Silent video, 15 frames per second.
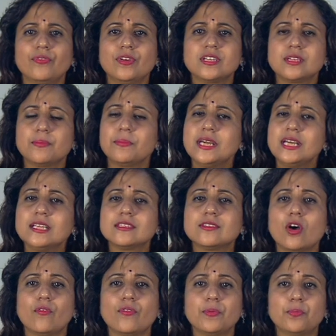it is a
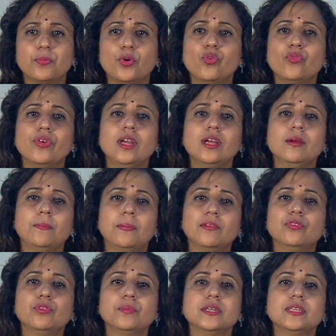means of improving
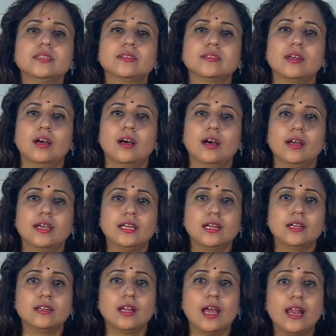performance uh, in
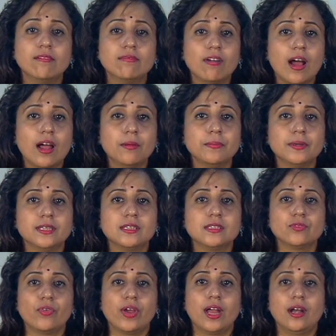an
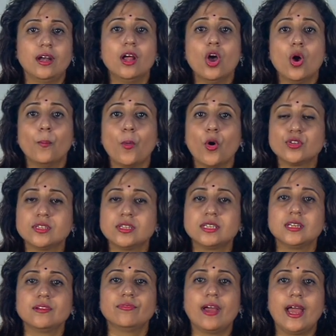environment where
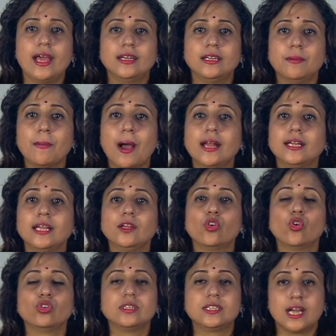positive and demanding
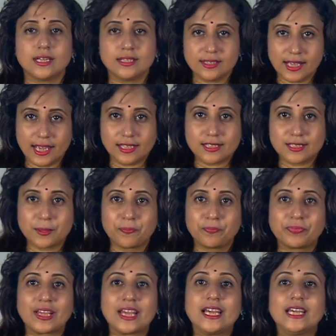goals are set.
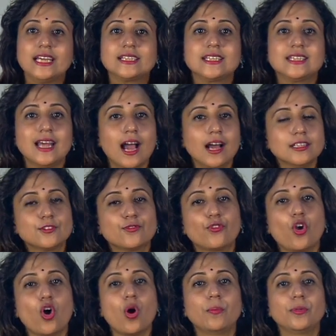It starts
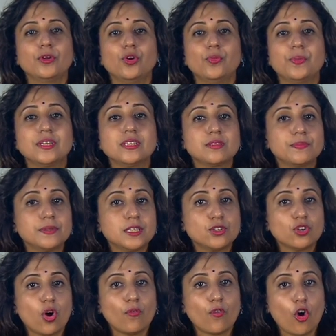from you know
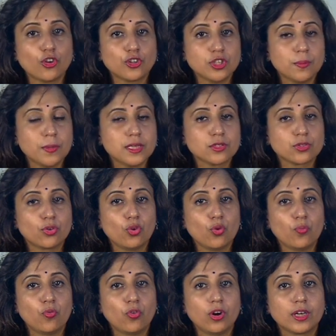principles of autonomous
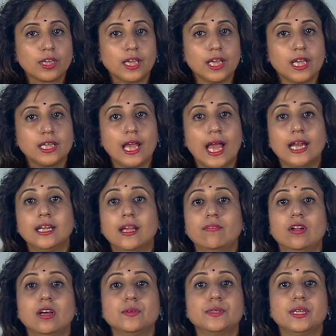group working and
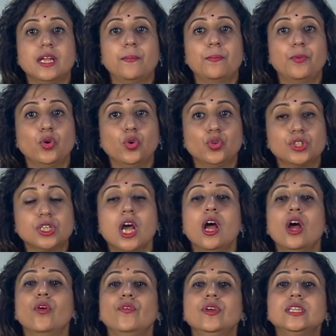develops an approach
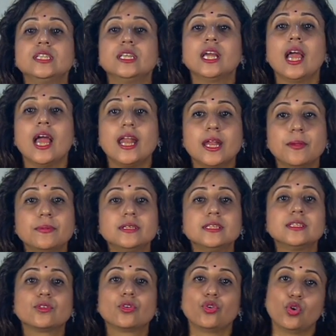which
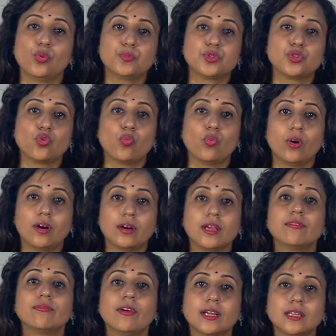enables groups to work
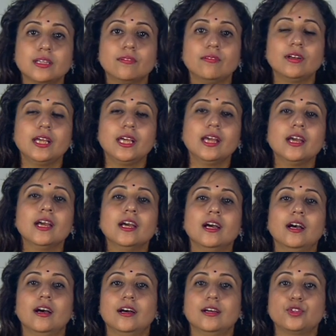effectively
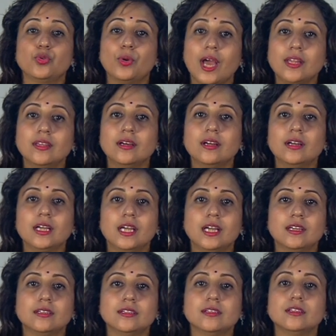uh, together
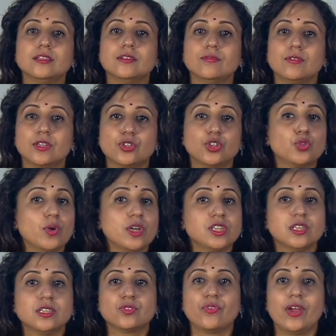in
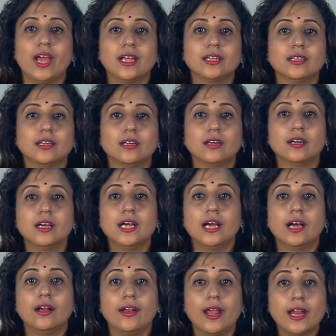situations where the
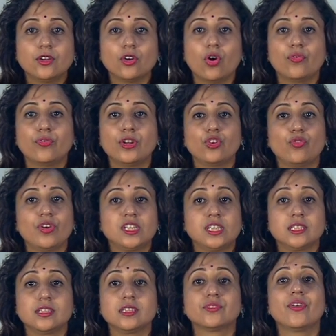rate of
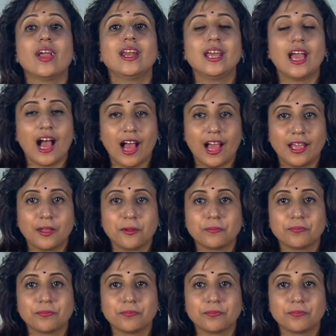innovations is very high